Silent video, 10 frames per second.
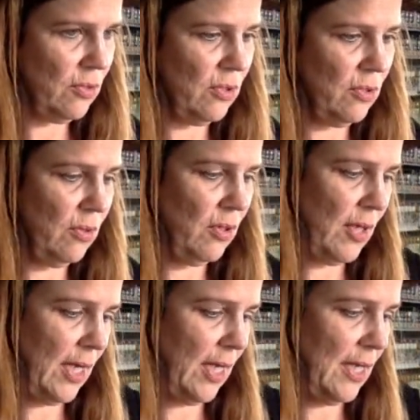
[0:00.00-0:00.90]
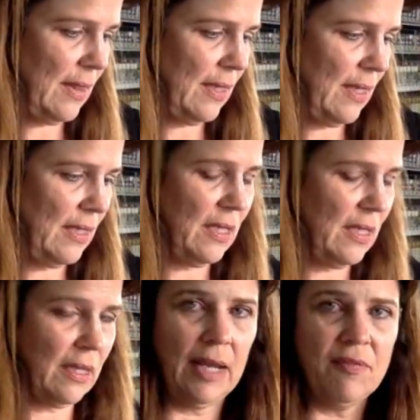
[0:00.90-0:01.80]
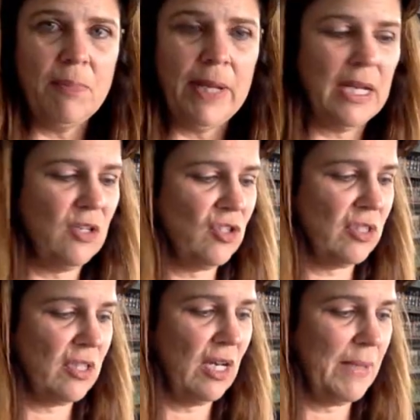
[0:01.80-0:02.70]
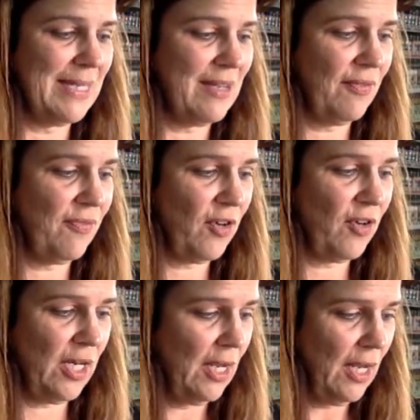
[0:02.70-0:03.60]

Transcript: You kind of get the idea that every page is going to be different.